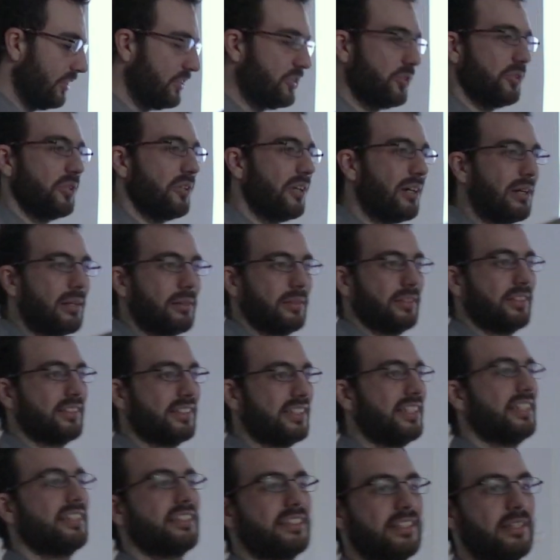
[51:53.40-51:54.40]
your
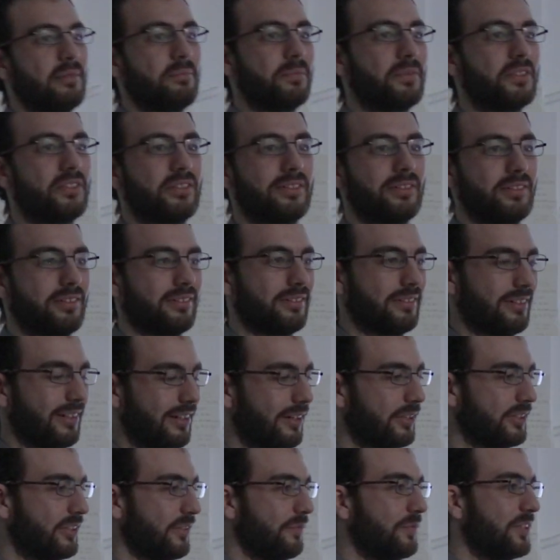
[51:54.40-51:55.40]
systems,
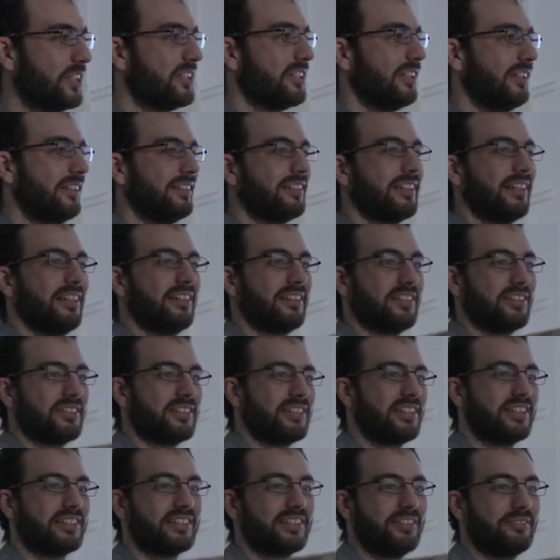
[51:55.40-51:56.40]
artificial intelligence
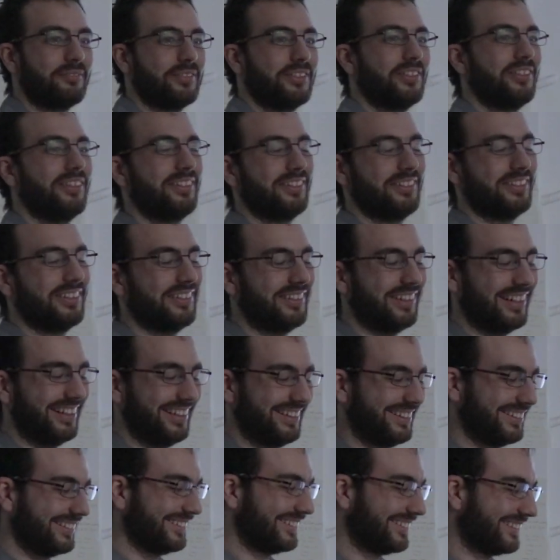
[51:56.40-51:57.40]
systems, your